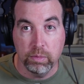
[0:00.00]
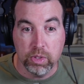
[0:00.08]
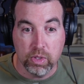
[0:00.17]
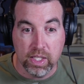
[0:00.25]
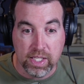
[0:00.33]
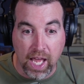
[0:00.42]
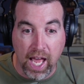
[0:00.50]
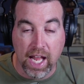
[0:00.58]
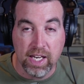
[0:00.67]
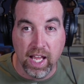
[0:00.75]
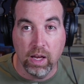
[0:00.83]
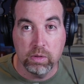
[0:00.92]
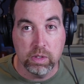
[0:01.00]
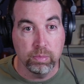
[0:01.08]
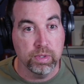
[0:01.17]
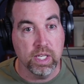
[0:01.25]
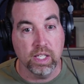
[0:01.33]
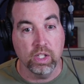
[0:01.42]
So that's at How to
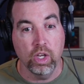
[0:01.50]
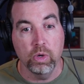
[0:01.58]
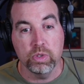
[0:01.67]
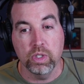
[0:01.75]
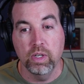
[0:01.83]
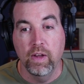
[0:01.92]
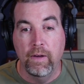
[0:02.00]
Protect the Ocean.